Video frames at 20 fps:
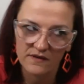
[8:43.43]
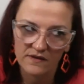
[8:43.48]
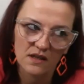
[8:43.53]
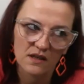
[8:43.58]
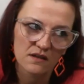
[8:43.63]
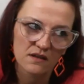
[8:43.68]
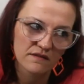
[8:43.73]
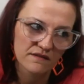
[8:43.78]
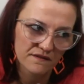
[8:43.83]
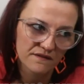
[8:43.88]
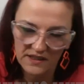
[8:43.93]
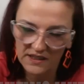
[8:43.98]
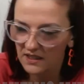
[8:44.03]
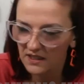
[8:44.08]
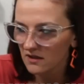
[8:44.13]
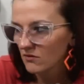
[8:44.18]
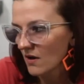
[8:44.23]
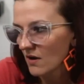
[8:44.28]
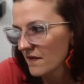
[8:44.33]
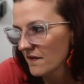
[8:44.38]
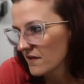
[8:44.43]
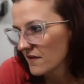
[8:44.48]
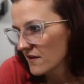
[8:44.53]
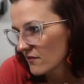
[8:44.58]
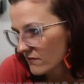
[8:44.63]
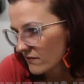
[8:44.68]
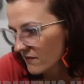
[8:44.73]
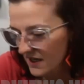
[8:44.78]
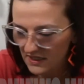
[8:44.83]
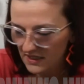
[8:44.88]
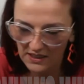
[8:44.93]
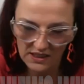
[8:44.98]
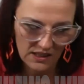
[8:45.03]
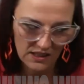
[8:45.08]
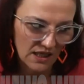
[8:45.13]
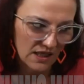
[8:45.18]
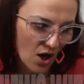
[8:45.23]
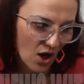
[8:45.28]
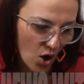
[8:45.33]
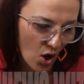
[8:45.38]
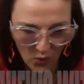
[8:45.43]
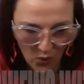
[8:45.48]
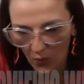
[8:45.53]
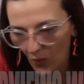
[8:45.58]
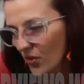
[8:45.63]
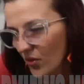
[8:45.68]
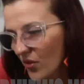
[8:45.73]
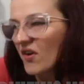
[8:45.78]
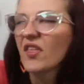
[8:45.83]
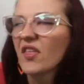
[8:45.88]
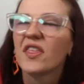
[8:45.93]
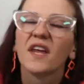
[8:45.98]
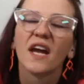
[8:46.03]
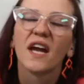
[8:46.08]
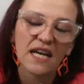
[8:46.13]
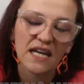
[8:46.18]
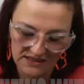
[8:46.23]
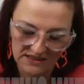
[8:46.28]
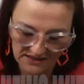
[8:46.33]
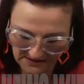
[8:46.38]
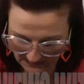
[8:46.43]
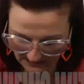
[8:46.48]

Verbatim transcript: and the video and the writing and all the things.